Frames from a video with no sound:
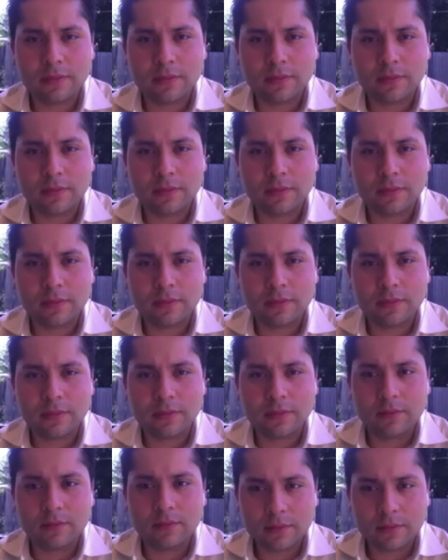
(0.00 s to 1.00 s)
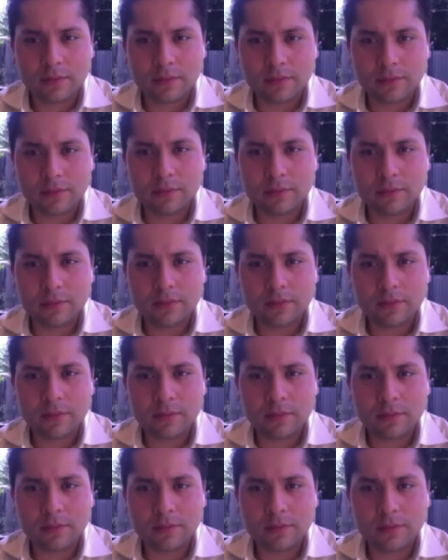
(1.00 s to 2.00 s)

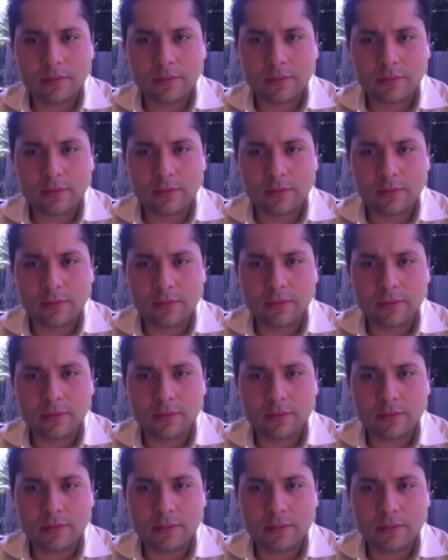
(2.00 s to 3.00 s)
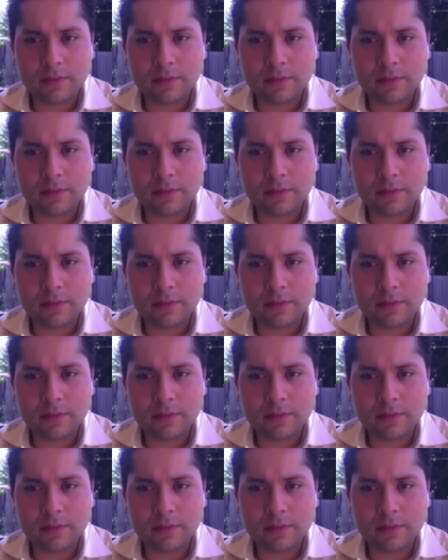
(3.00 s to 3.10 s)
No words are spoken by the person on screen.